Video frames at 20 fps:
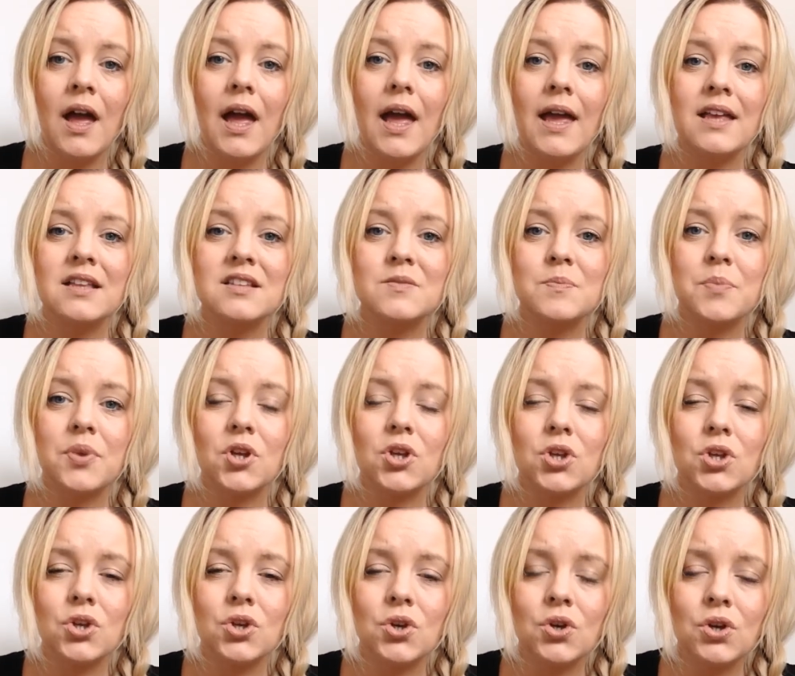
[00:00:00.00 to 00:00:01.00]
it's
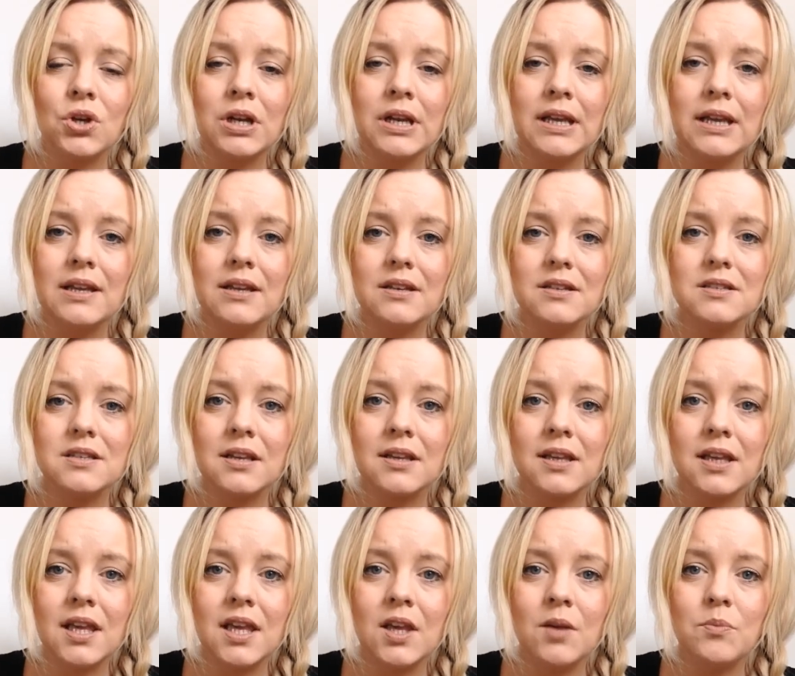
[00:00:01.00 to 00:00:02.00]
purely to
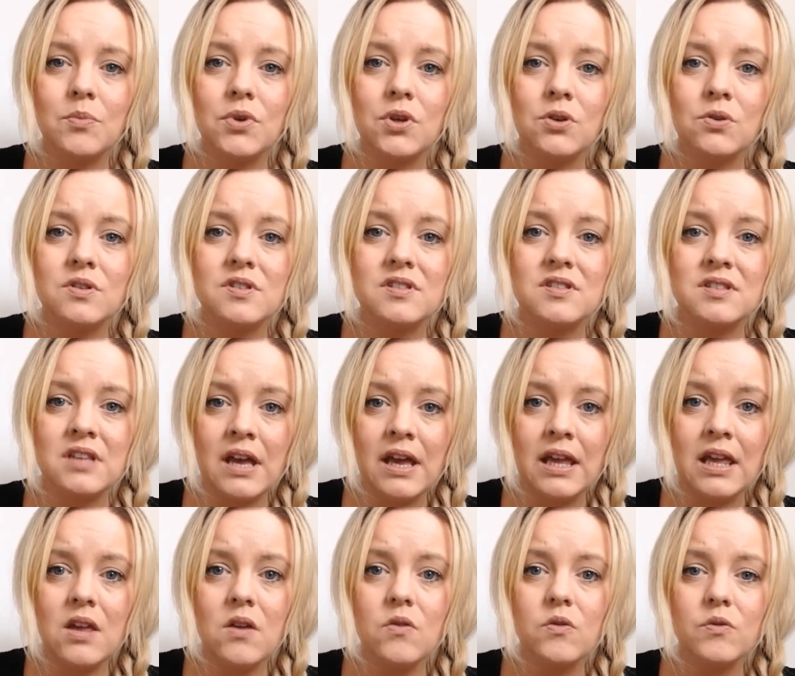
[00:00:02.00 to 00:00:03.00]
keep you
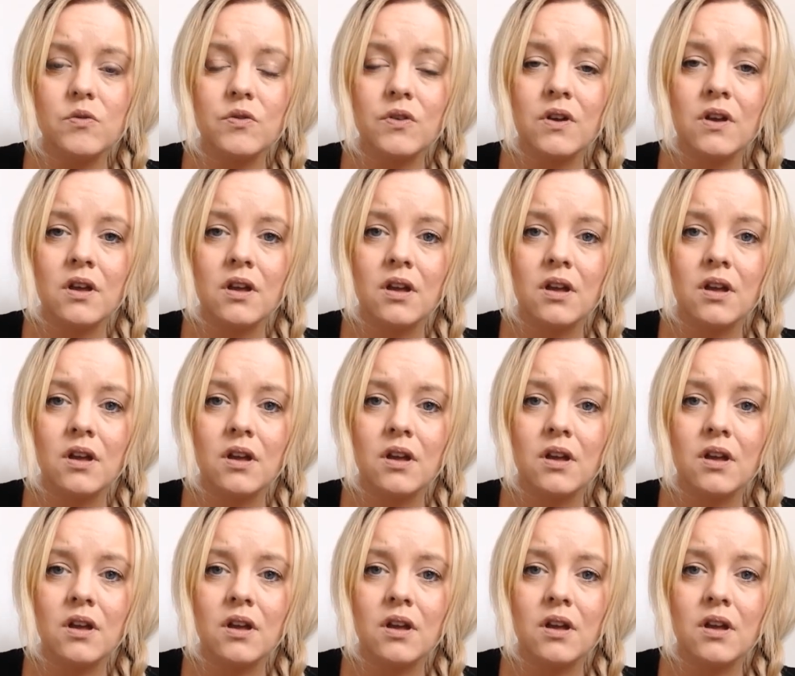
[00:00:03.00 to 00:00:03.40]
safe